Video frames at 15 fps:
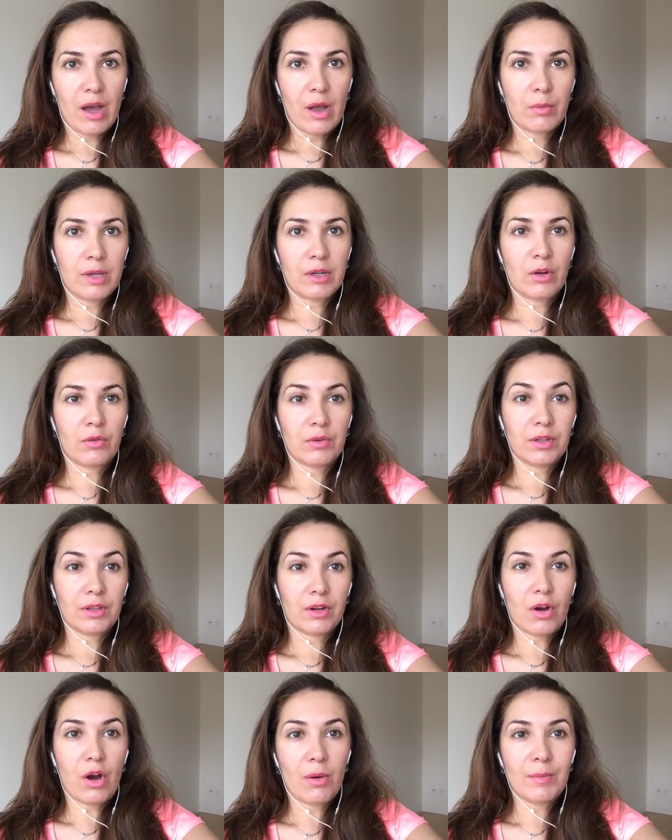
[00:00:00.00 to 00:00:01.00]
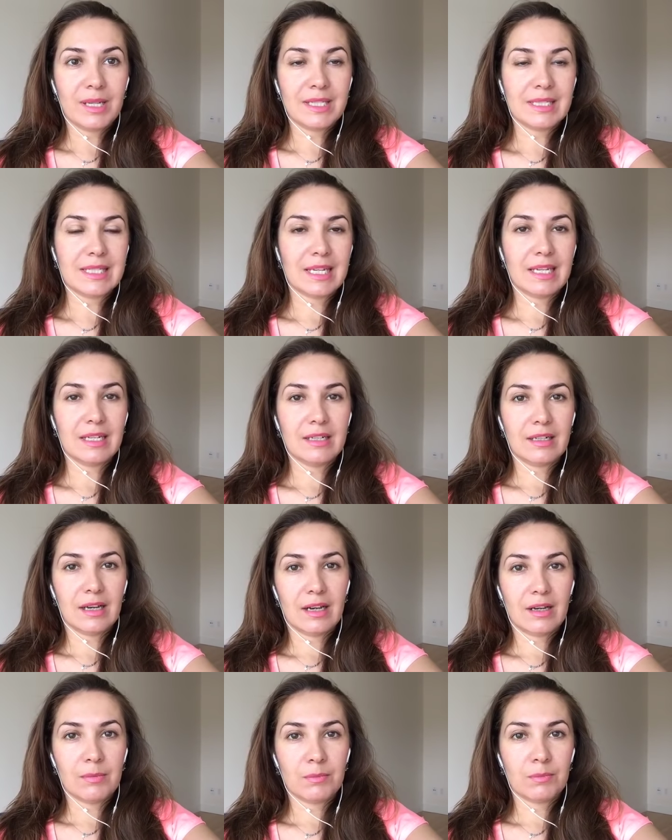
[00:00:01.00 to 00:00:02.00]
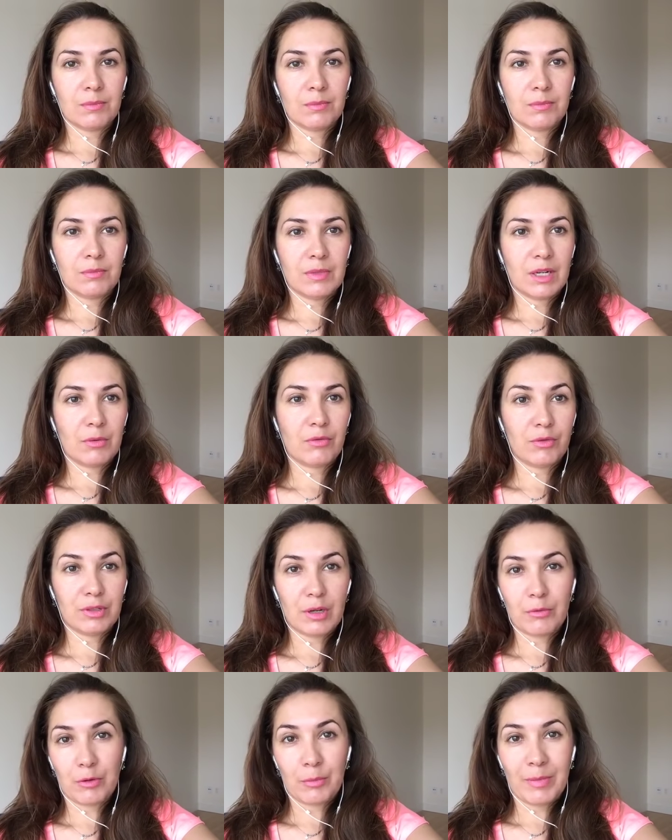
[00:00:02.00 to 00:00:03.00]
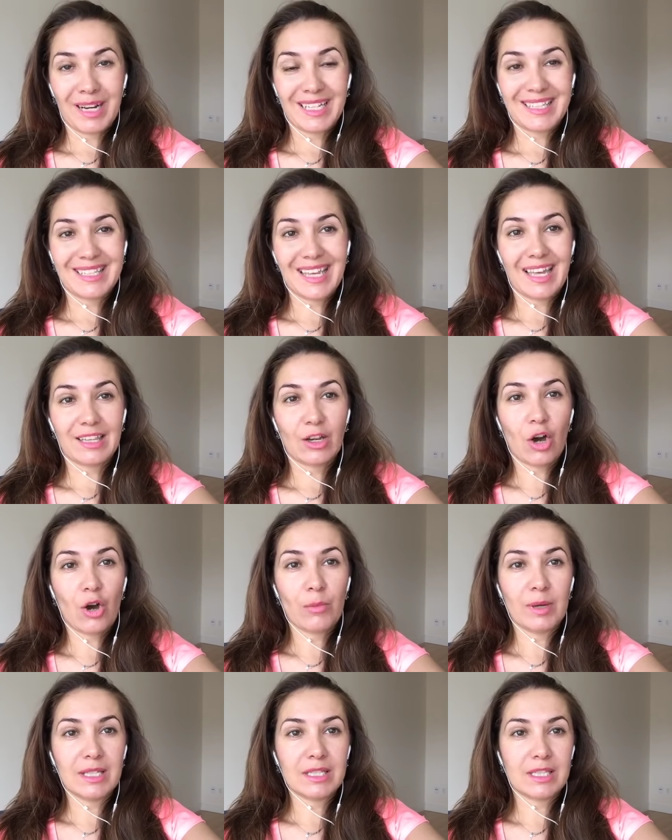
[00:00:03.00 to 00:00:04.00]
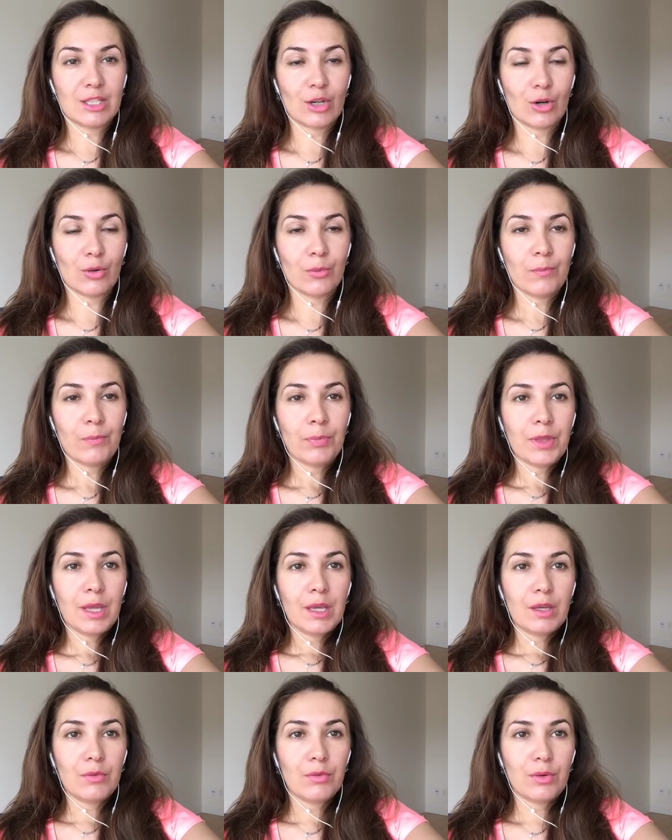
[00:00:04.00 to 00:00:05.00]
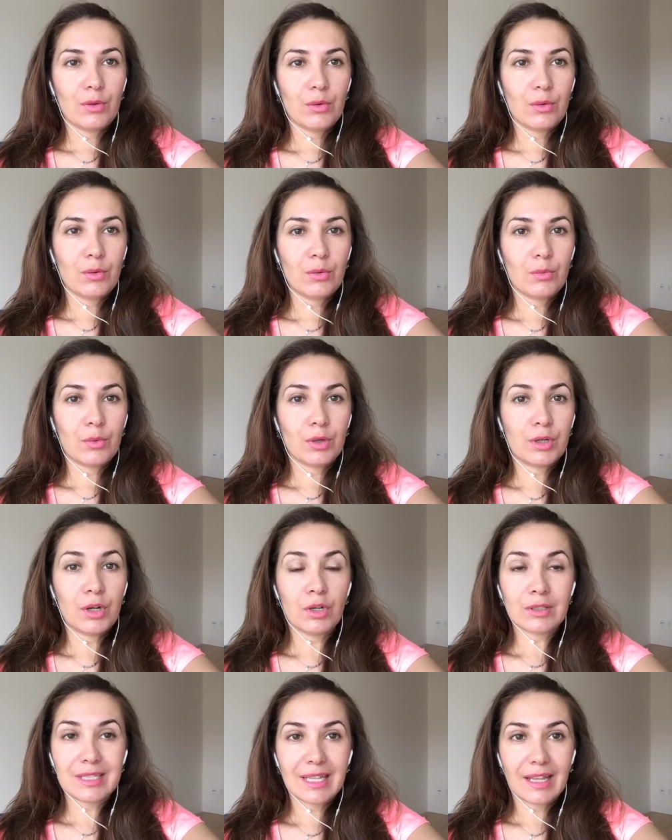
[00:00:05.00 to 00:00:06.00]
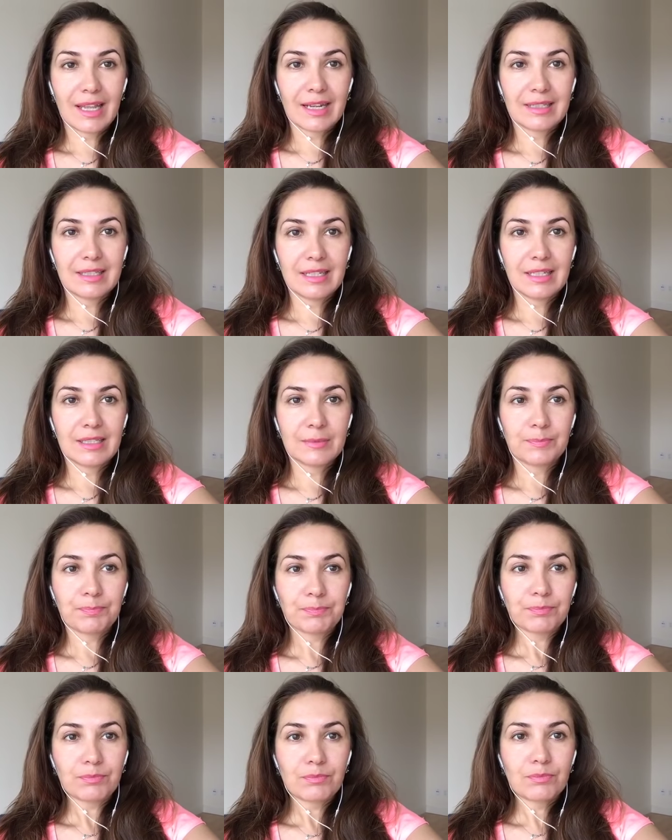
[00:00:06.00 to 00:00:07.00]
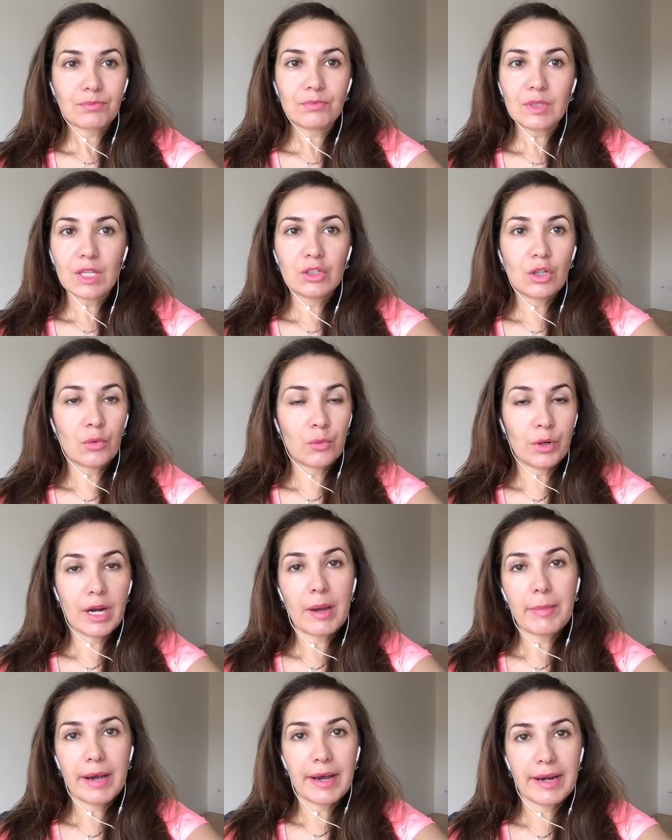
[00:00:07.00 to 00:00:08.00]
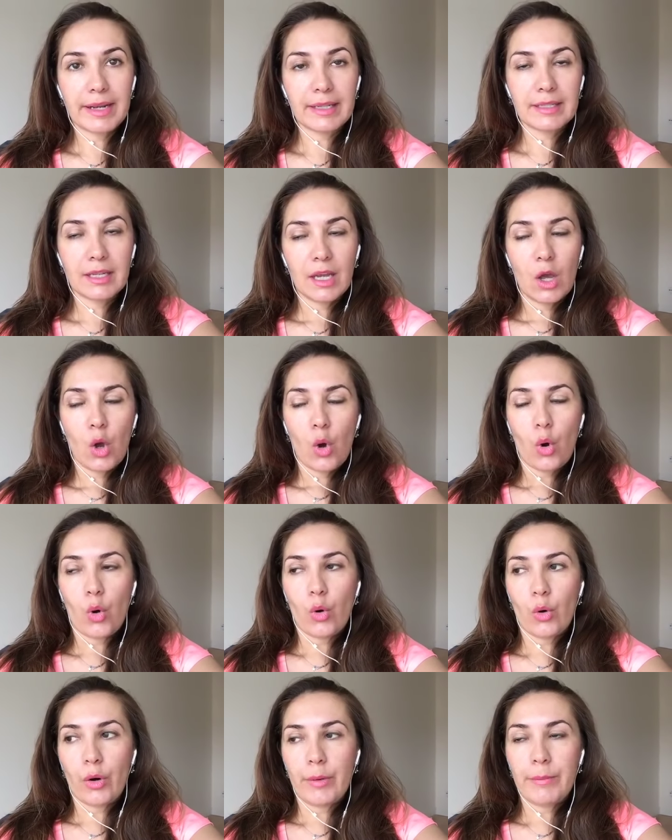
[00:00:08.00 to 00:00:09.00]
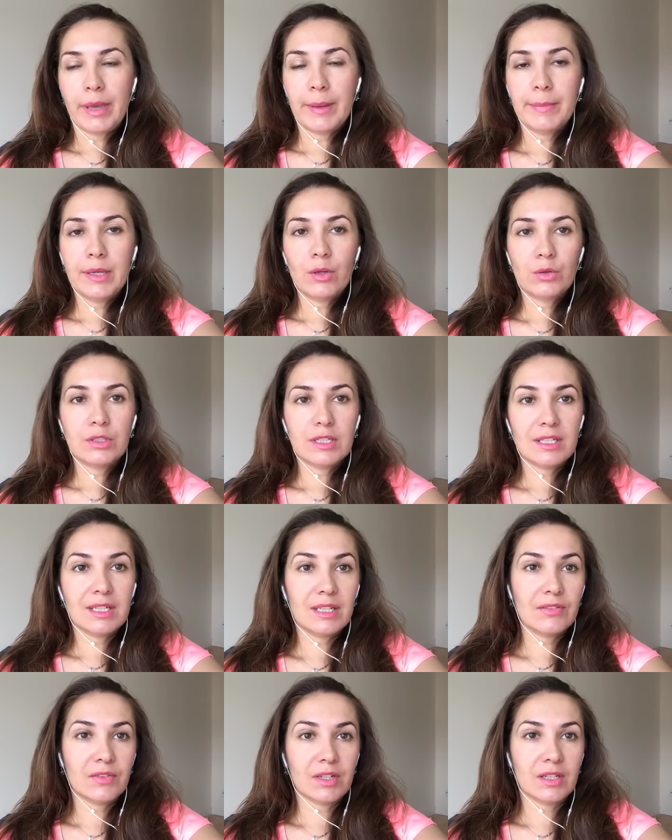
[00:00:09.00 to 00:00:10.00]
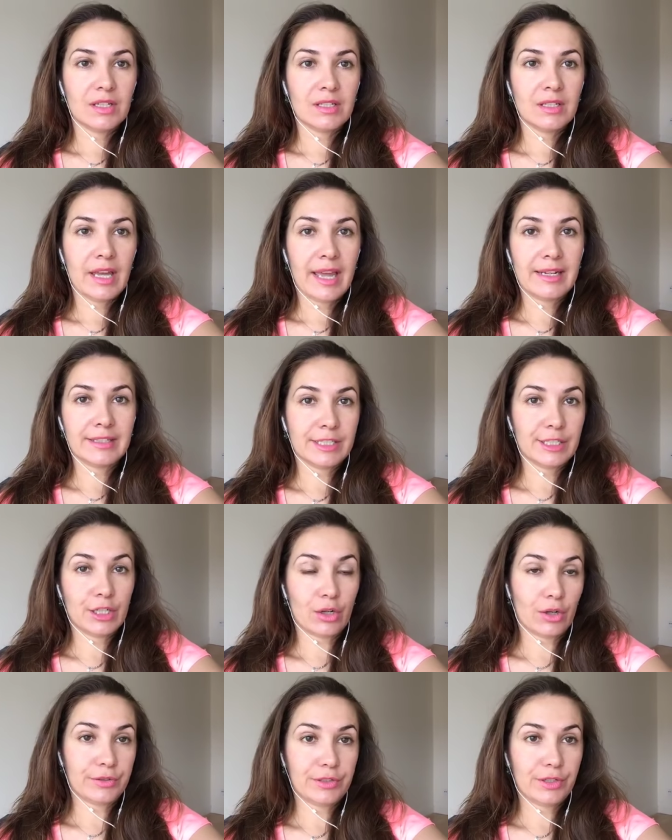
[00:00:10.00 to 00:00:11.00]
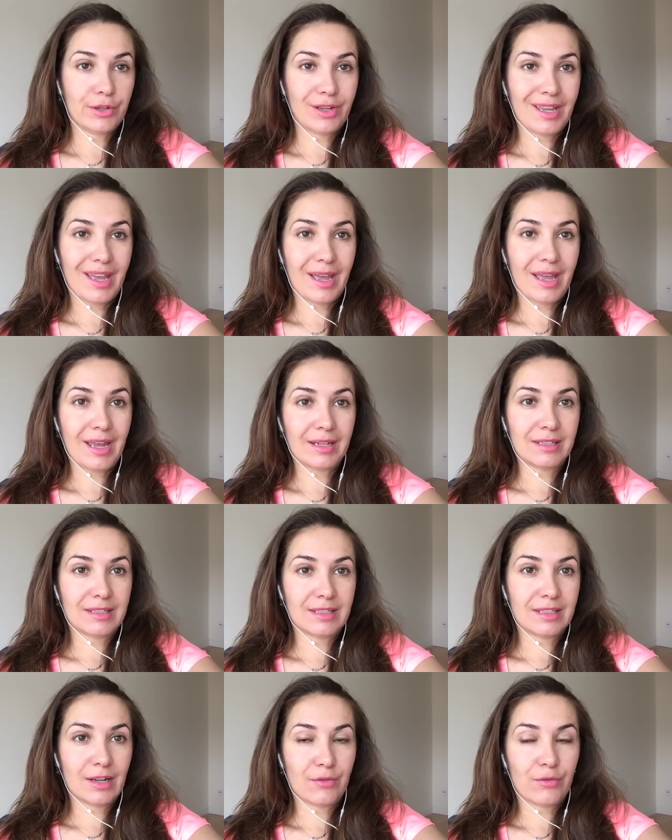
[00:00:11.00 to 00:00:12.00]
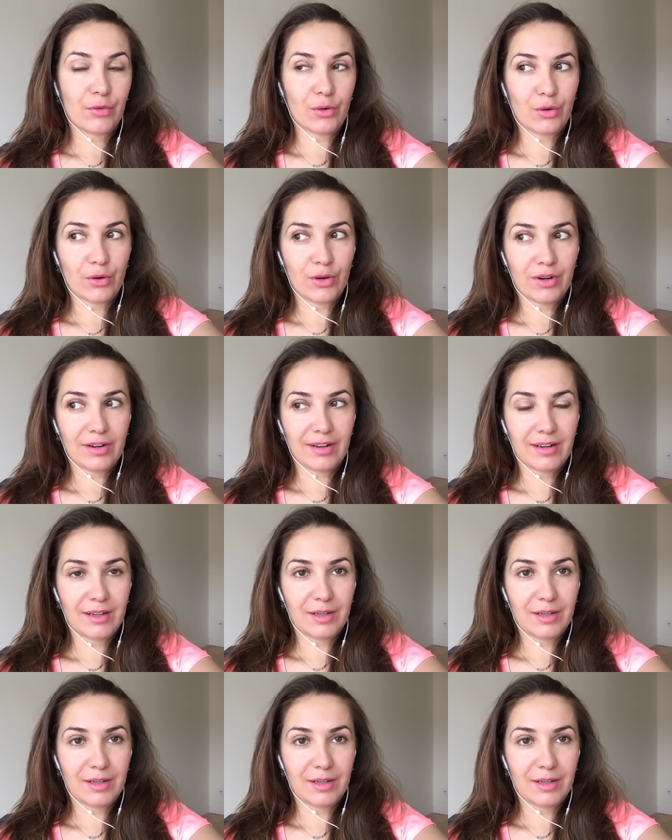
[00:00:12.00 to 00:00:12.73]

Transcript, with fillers: went over the comments, and there were many sad comments. So if you were not selected, don't worry about it. Or maybe you didn't even enter the lottery, and therefore,